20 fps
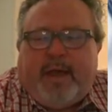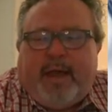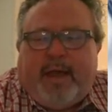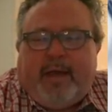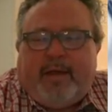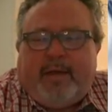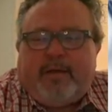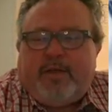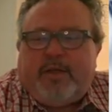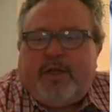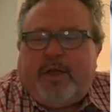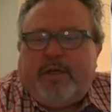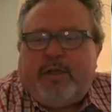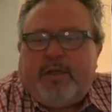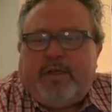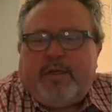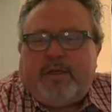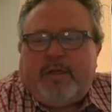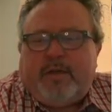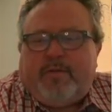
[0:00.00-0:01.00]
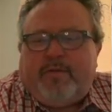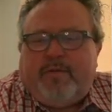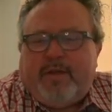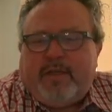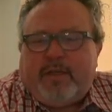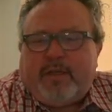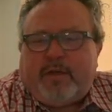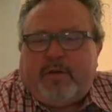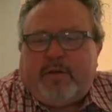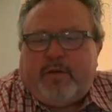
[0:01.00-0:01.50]
at changes in
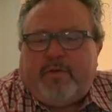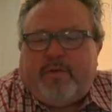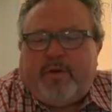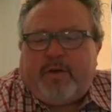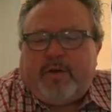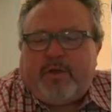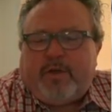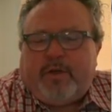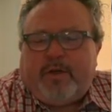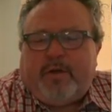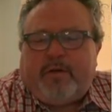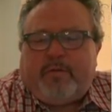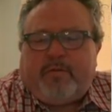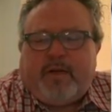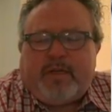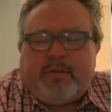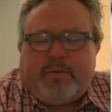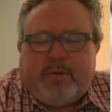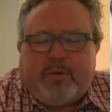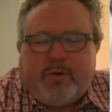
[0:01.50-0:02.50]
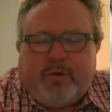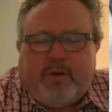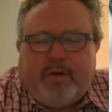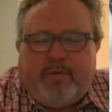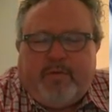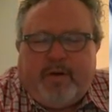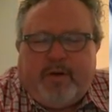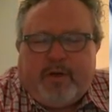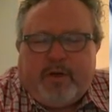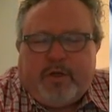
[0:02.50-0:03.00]
physical function, respiratory
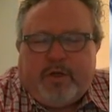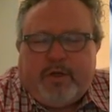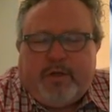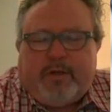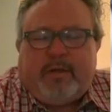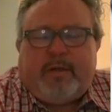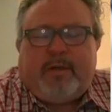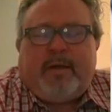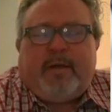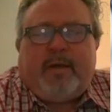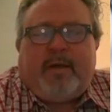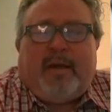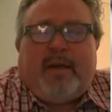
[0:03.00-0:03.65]
function,